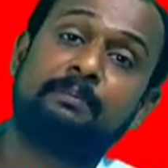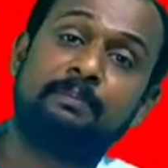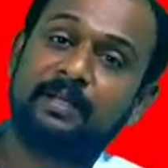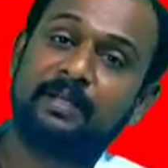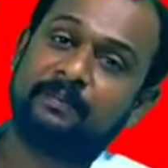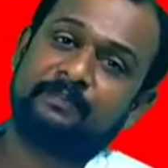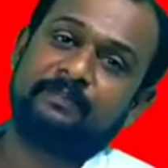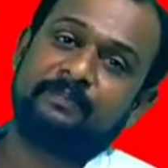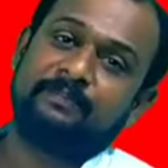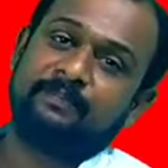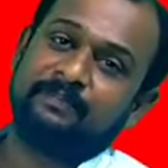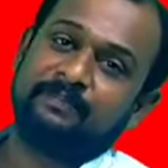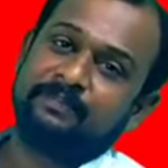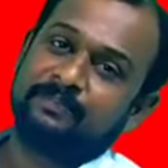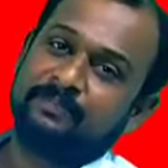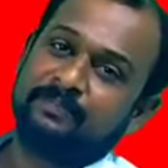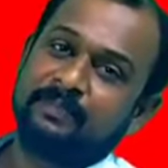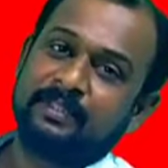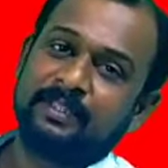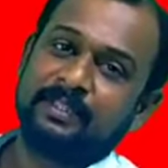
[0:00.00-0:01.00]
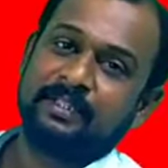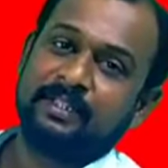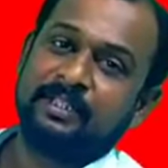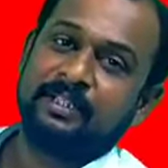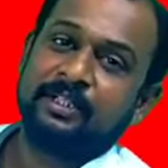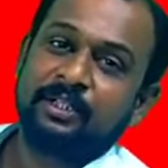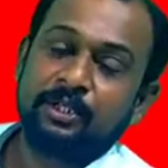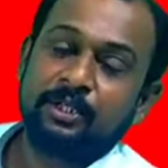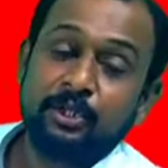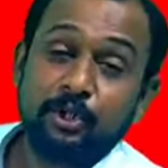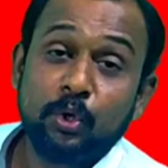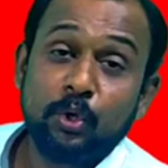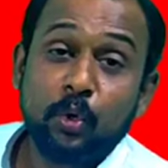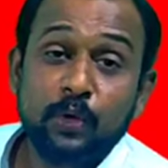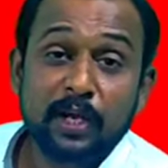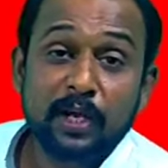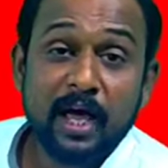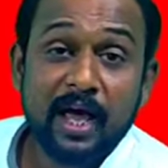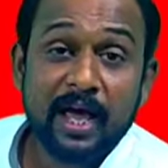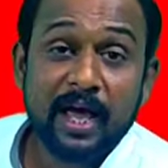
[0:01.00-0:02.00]
by Bibi.
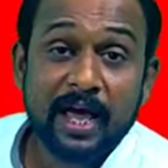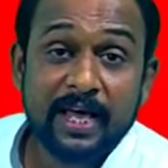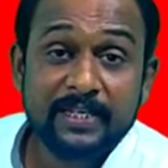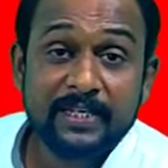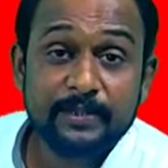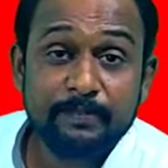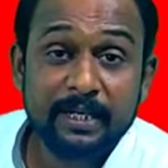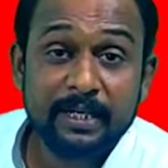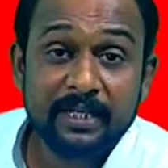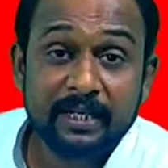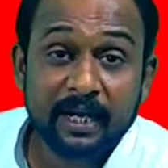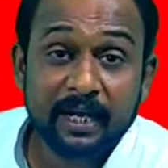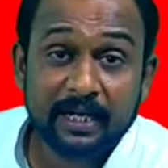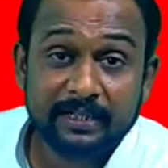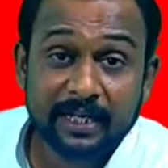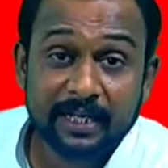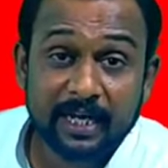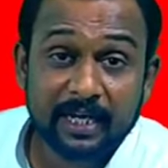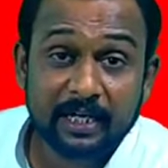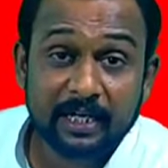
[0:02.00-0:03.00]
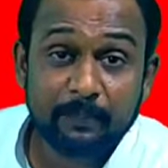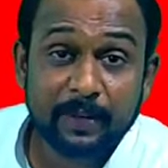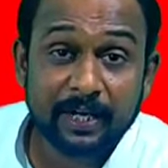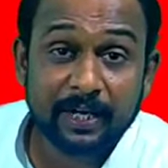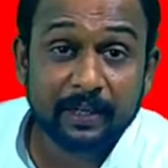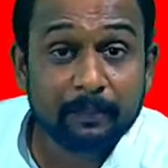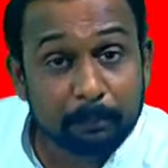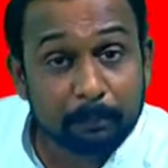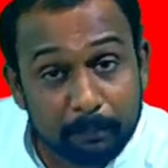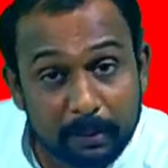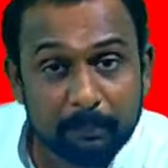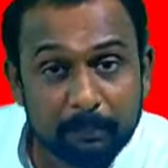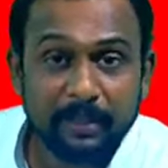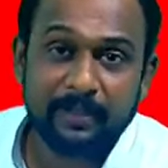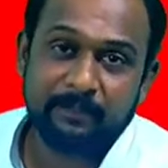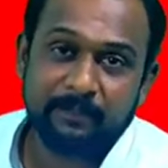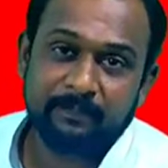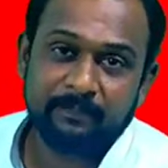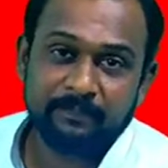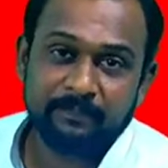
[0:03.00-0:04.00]
Donna has been attacked by
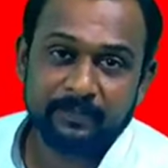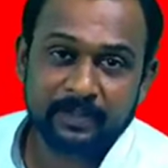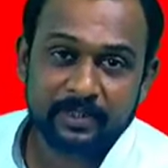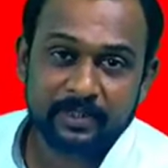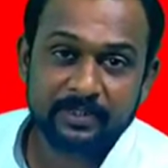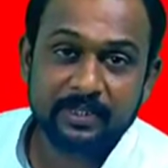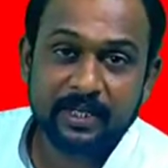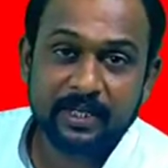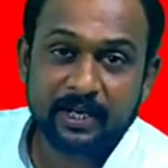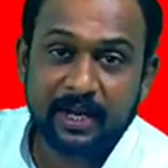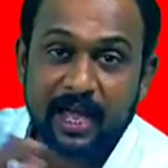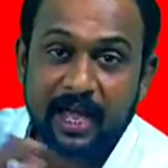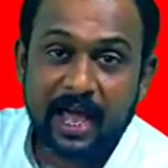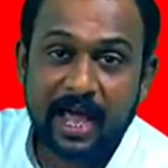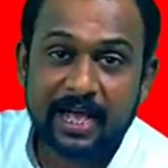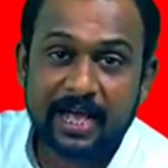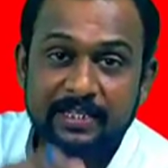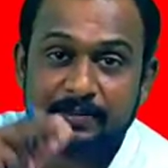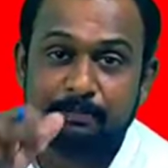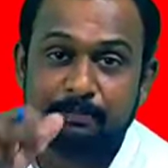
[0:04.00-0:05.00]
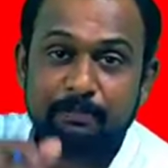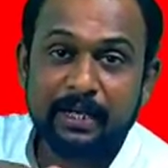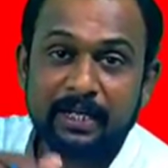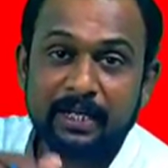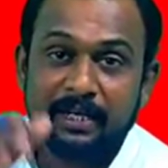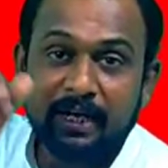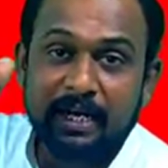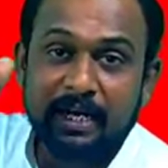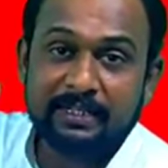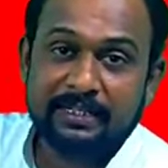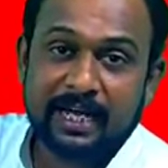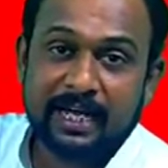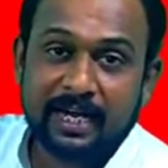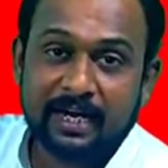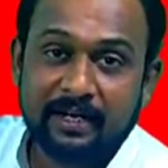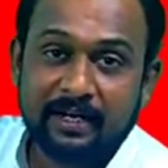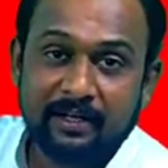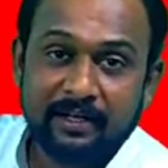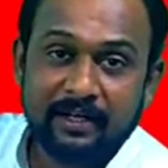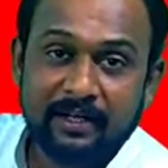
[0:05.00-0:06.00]
Bibi. See here, has been
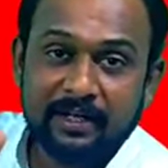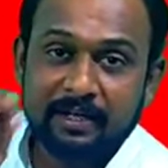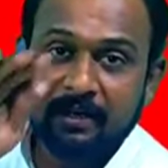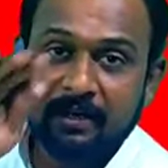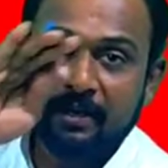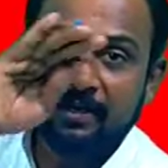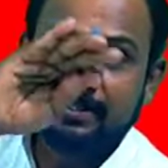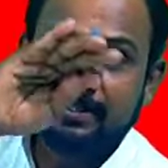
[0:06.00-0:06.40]
attacked.